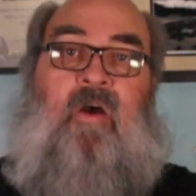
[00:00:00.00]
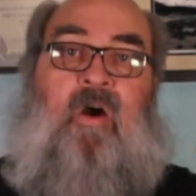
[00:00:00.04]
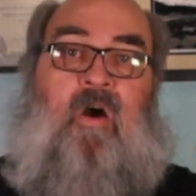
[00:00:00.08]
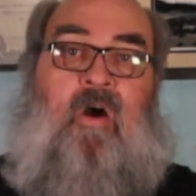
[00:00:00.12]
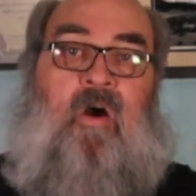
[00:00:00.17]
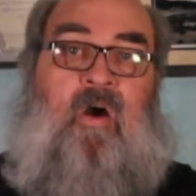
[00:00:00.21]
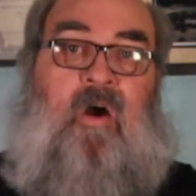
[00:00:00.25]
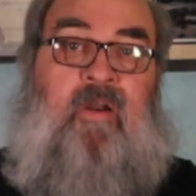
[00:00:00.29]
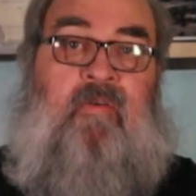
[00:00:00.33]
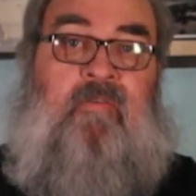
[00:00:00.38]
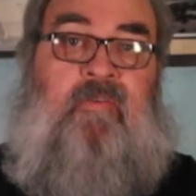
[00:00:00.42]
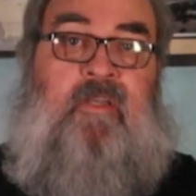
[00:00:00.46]

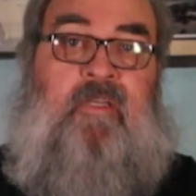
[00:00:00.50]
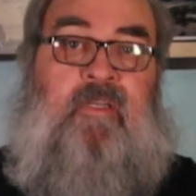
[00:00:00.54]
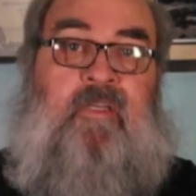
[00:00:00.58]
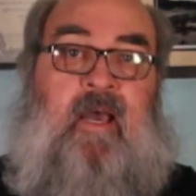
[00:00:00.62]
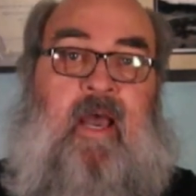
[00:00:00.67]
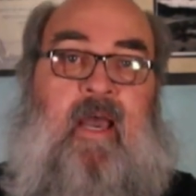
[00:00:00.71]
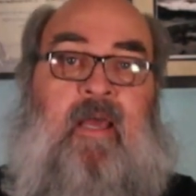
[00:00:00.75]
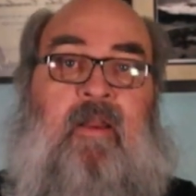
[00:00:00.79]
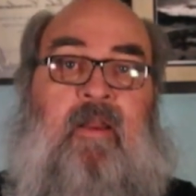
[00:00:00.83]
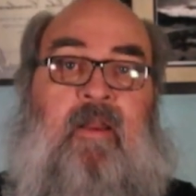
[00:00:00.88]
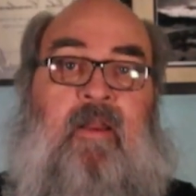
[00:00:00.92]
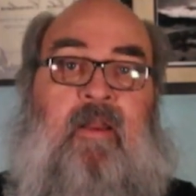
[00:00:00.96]

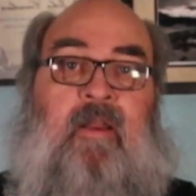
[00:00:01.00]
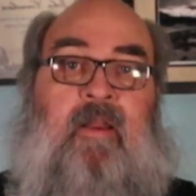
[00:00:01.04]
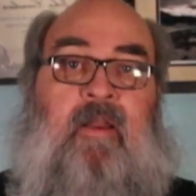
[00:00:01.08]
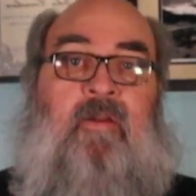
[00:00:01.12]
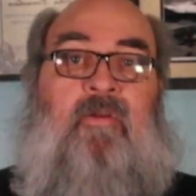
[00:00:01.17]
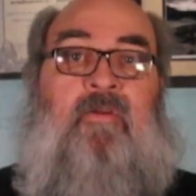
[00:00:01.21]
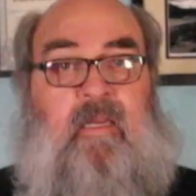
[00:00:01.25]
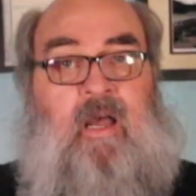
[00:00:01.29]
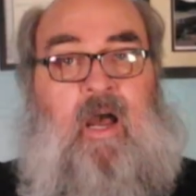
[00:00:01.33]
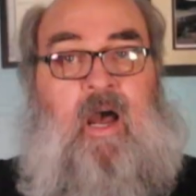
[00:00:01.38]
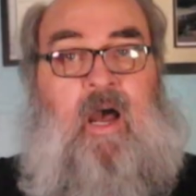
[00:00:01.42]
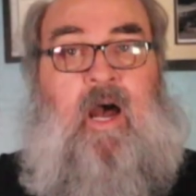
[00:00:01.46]

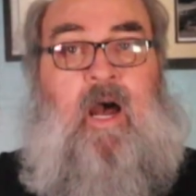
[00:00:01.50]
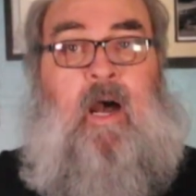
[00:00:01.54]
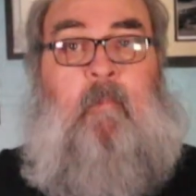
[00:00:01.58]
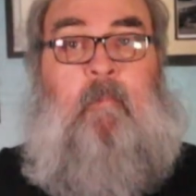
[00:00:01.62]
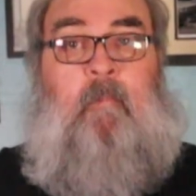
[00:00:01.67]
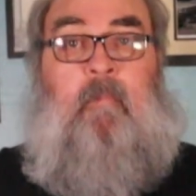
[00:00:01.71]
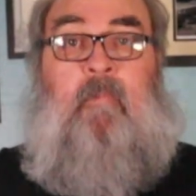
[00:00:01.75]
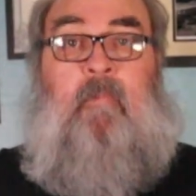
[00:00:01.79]
artofthetitle.com.